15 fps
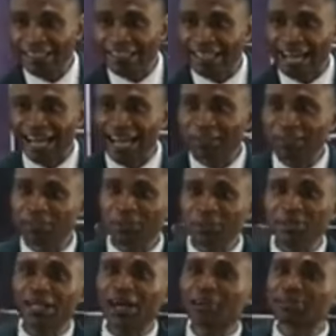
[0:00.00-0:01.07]
I don't know
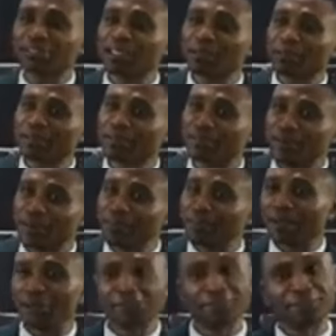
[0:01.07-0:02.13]
whether I will say pray for him.
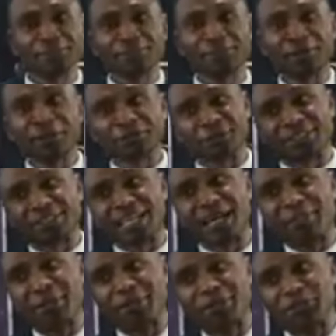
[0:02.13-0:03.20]
I don't know what to say
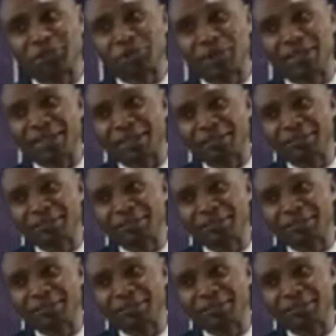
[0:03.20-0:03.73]
about this one now.